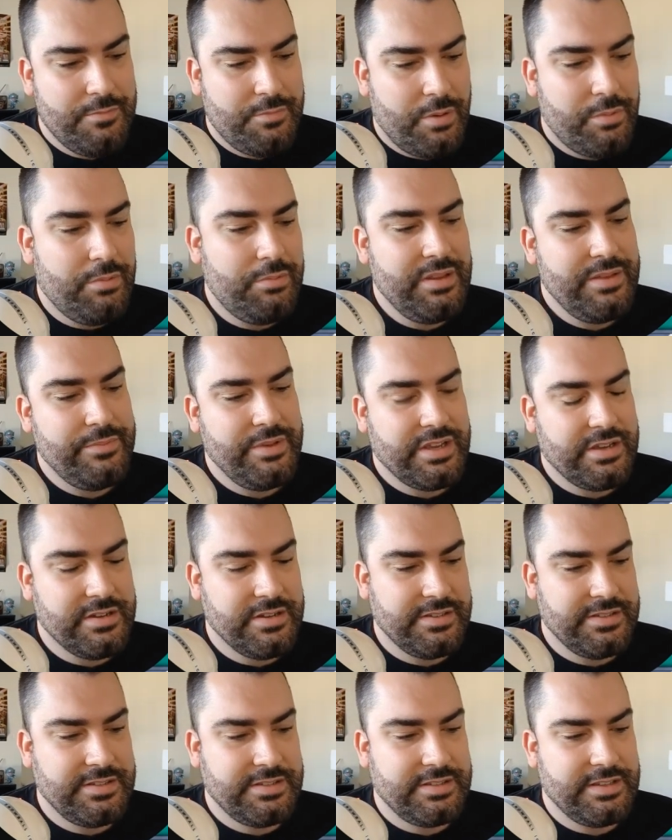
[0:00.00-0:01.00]
probably
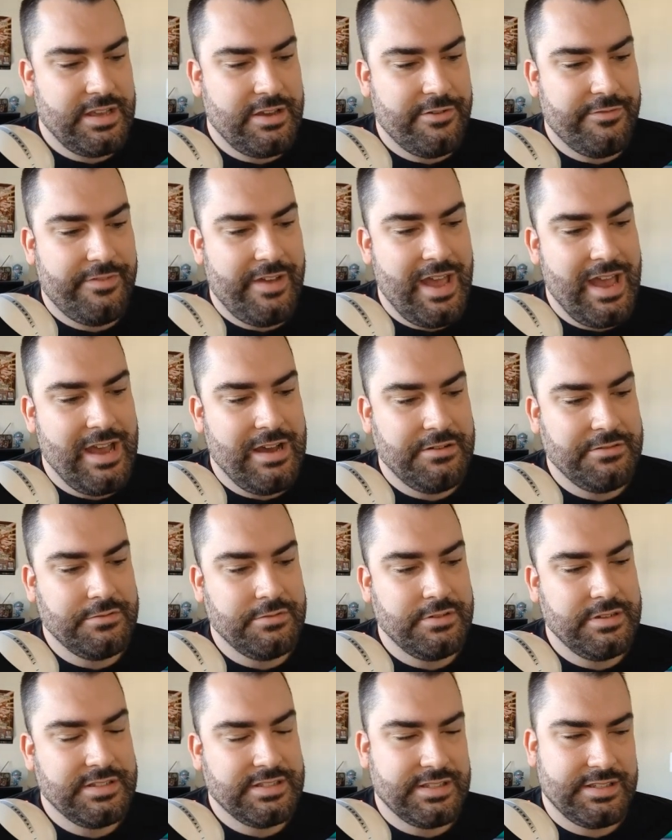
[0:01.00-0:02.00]
because of
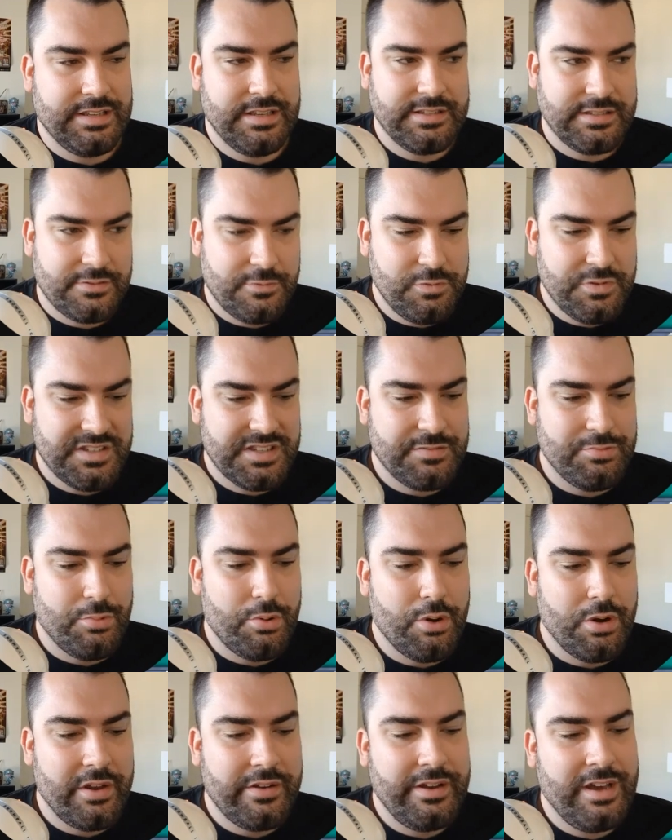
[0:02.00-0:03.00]
how it's
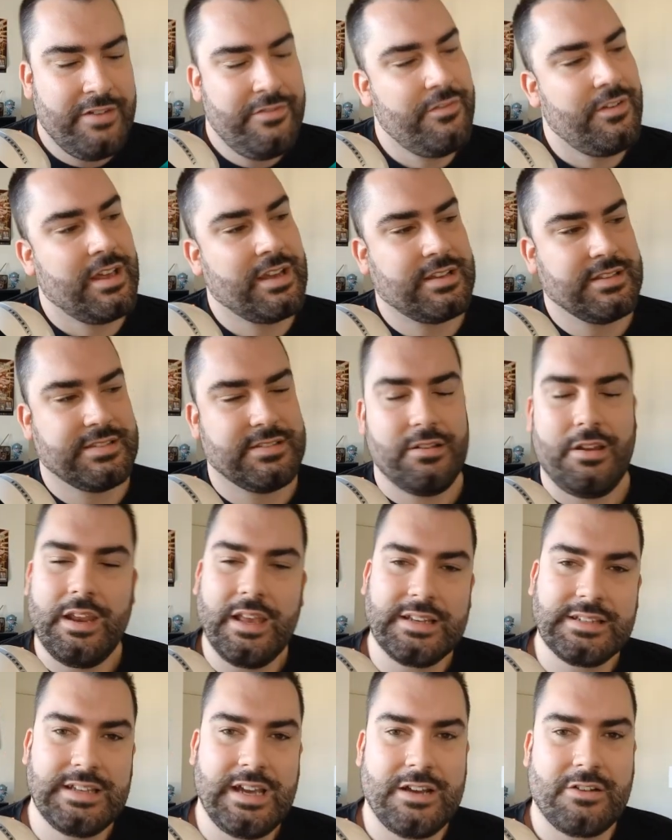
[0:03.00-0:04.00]
small enough. Like, it's not
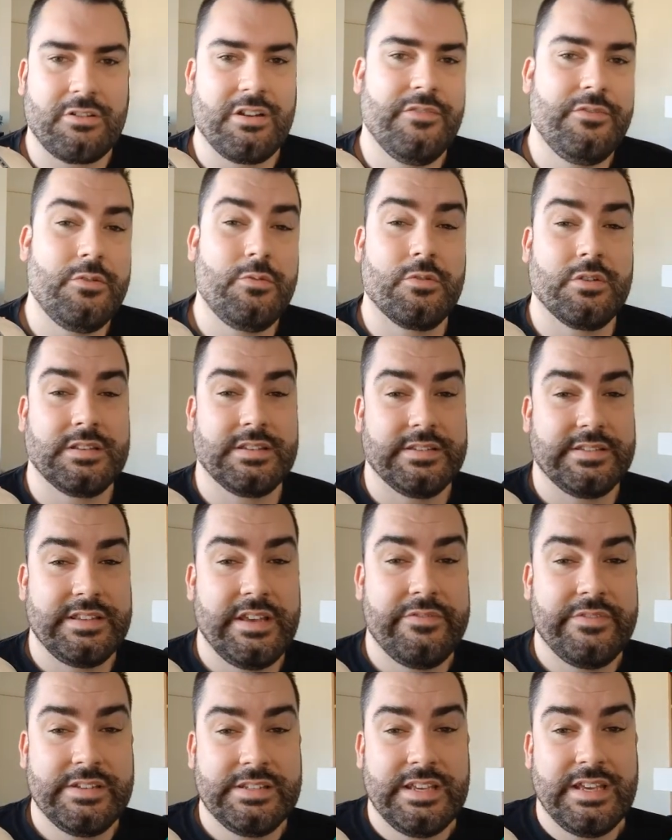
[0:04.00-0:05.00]
like Dark Grapple where it's a
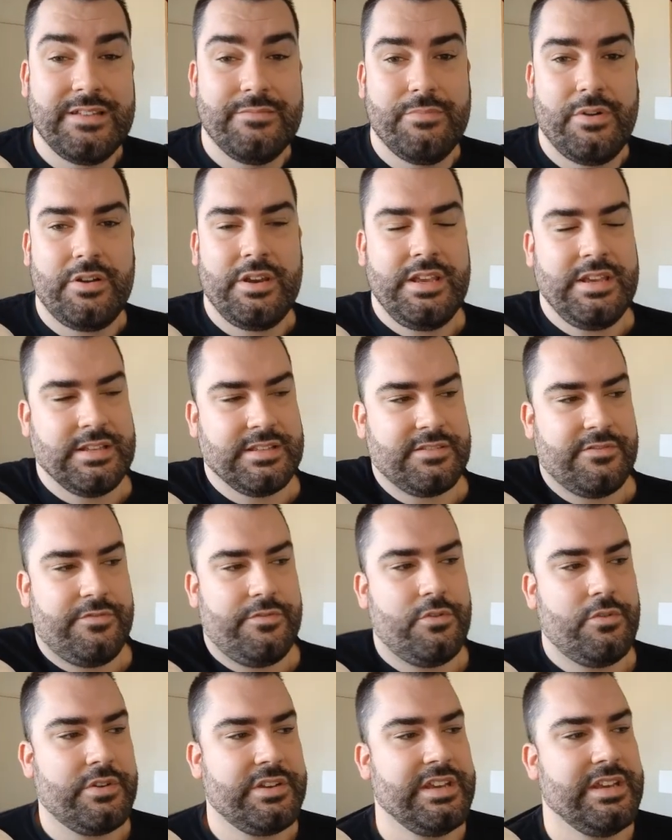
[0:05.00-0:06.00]
17 body, it's a
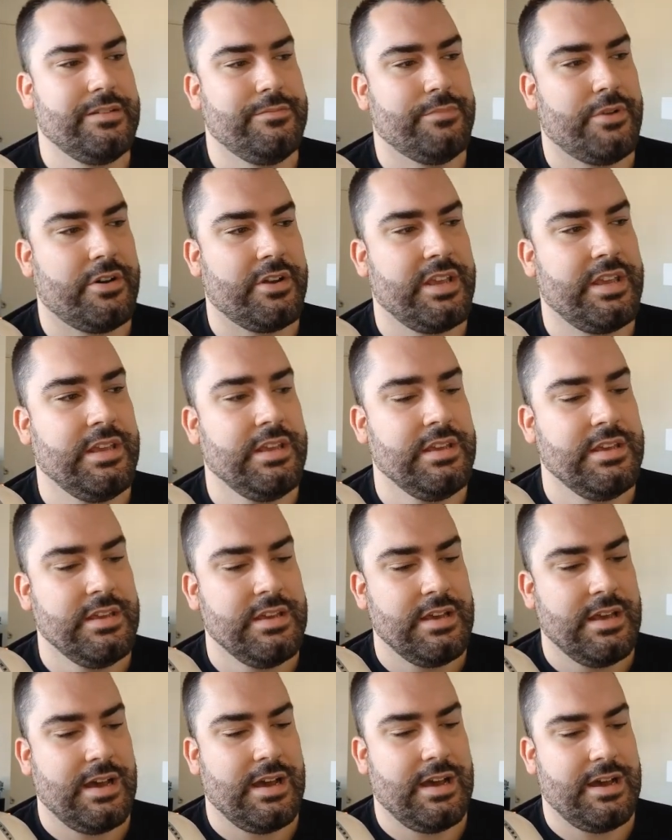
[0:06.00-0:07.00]
14 body,
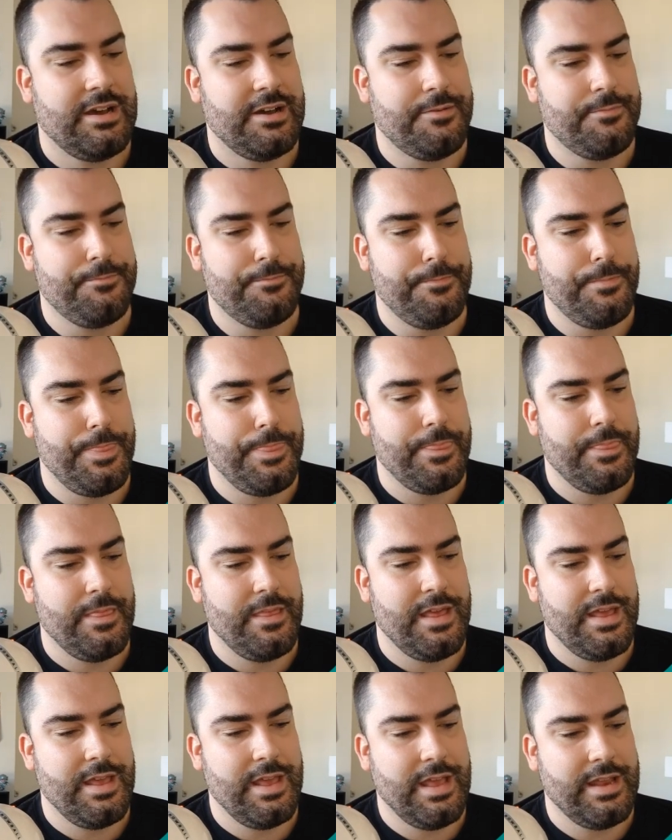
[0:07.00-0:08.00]

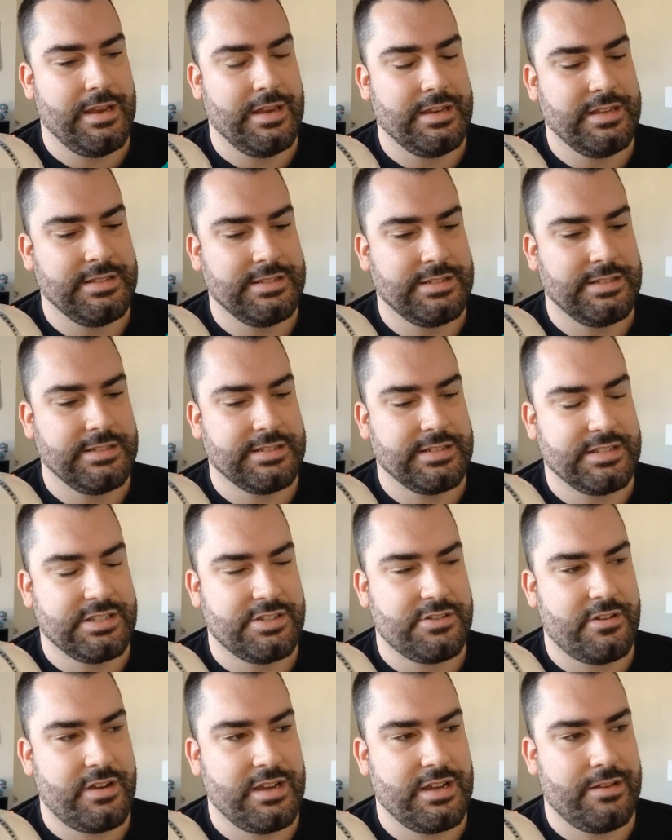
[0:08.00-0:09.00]
and it is just a
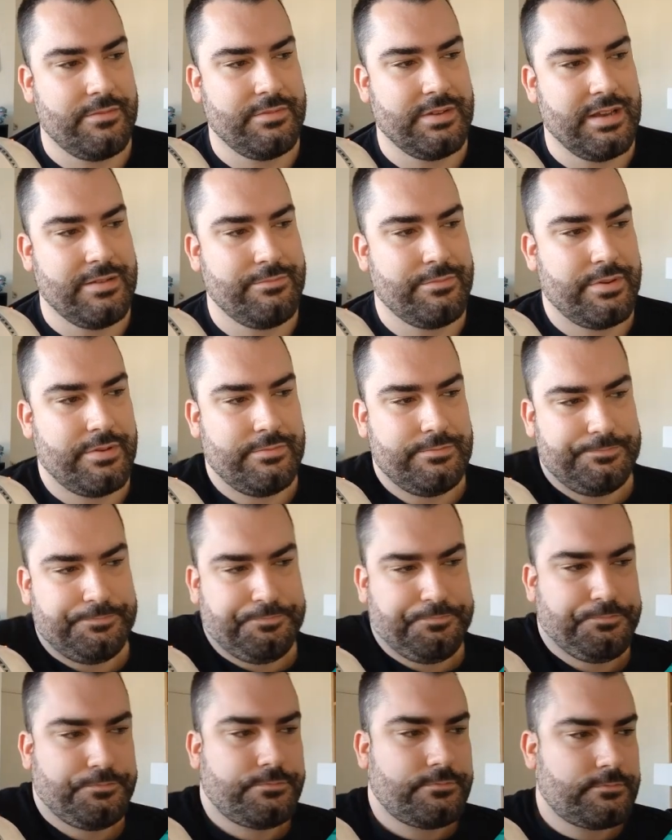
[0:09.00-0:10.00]
straight up dump,
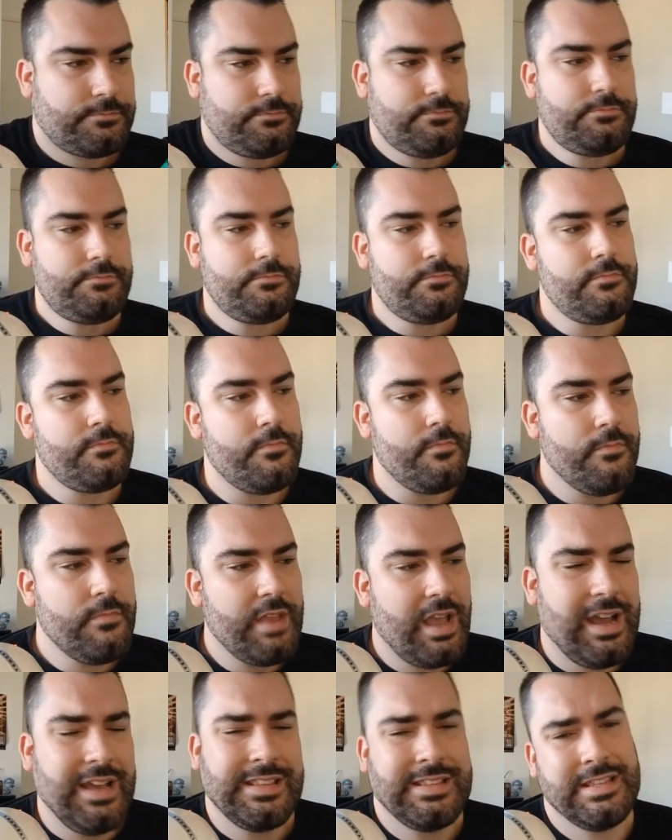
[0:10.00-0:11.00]

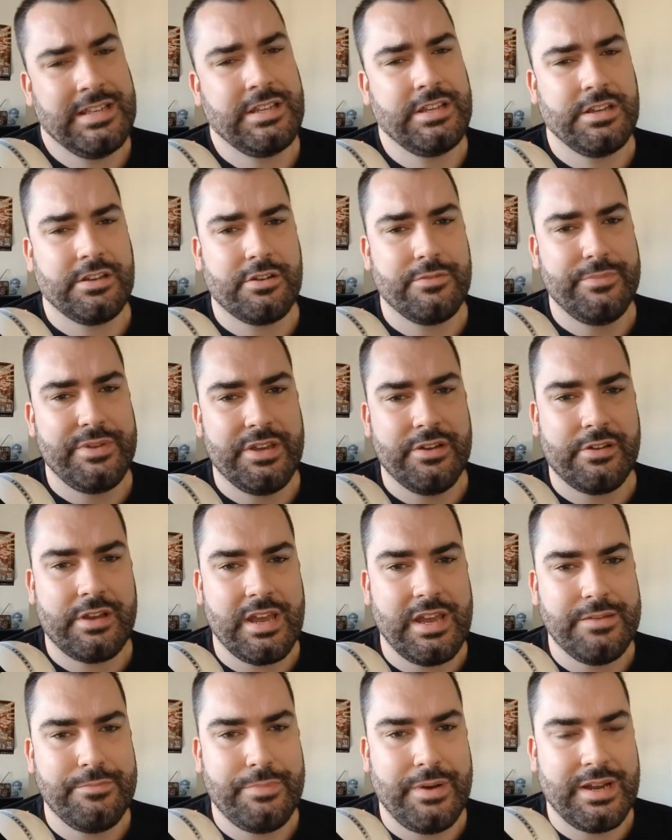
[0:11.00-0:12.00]
I think it could be
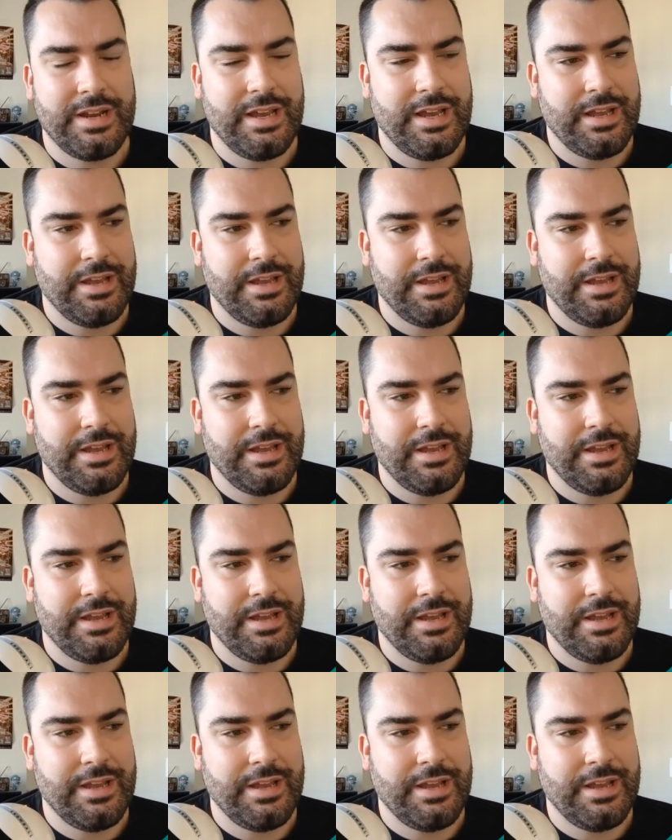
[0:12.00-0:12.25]
okay, but